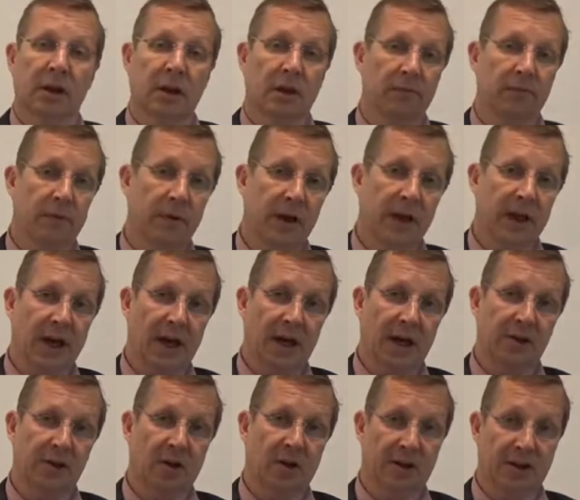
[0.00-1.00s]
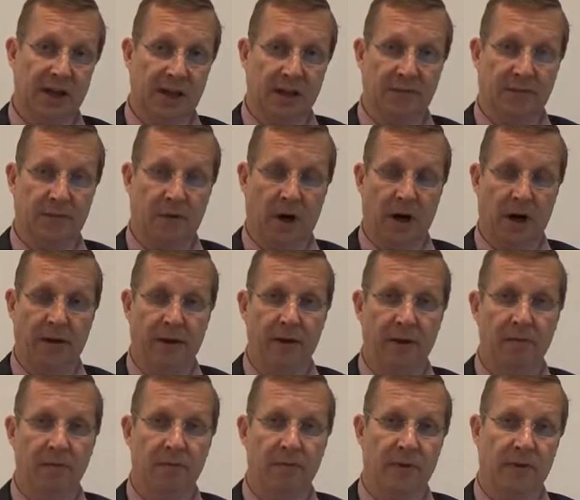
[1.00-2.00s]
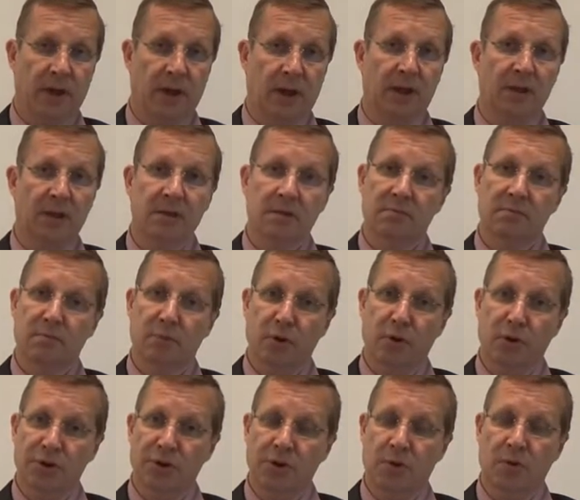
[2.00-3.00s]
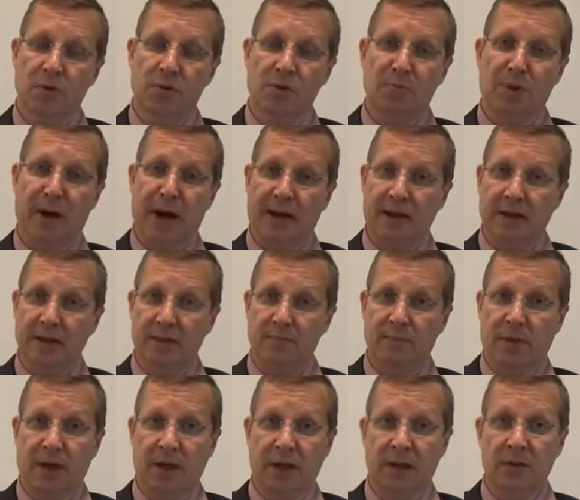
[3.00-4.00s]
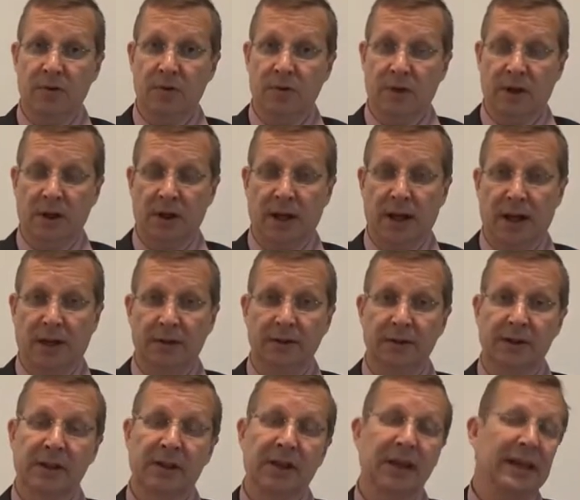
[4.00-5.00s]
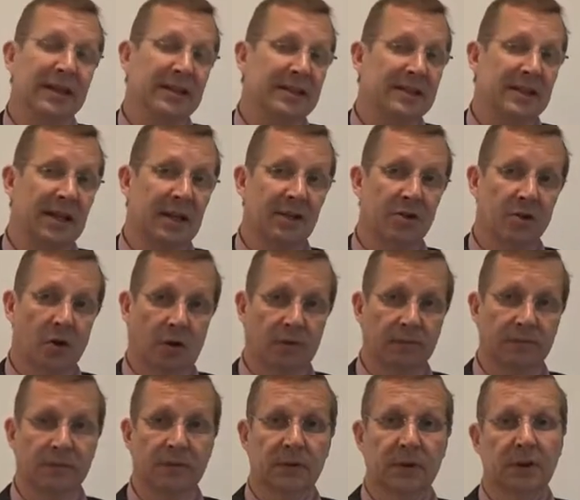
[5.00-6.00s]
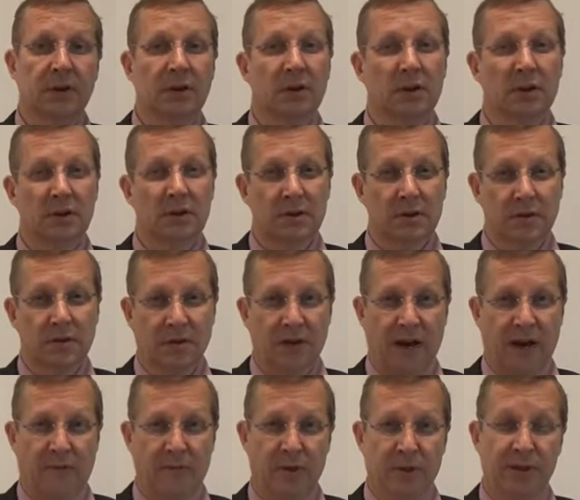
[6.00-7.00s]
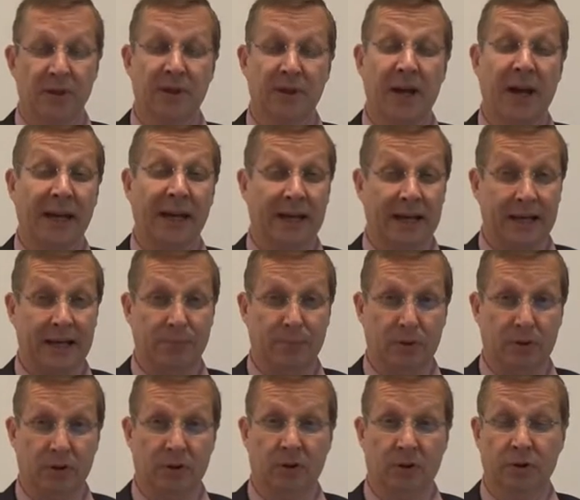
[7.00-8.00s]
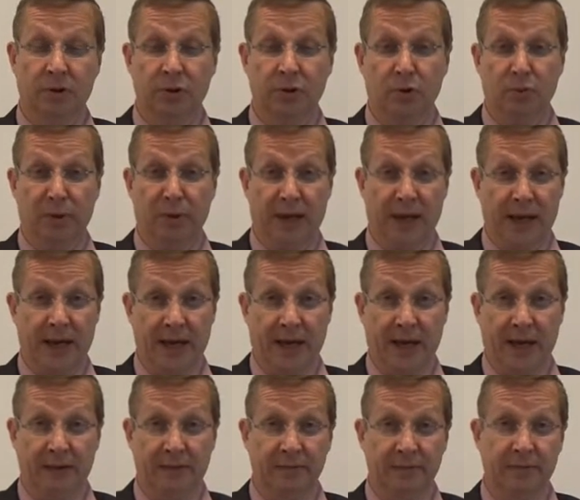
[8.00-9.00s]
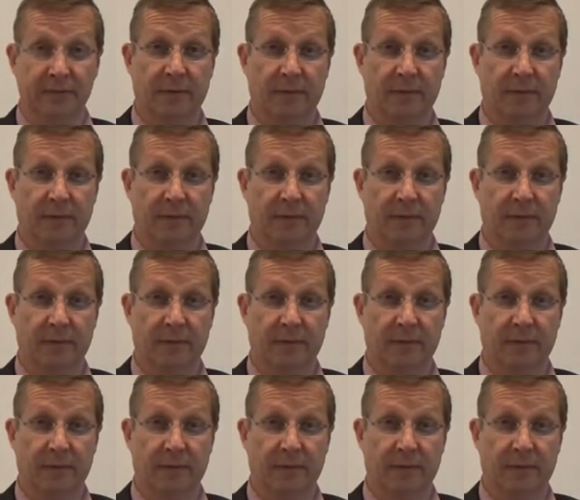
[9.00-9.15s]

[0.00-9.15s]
If we can't identify the person who's paid this money into the account, it gets sent off to the government and they keep it on your behalf.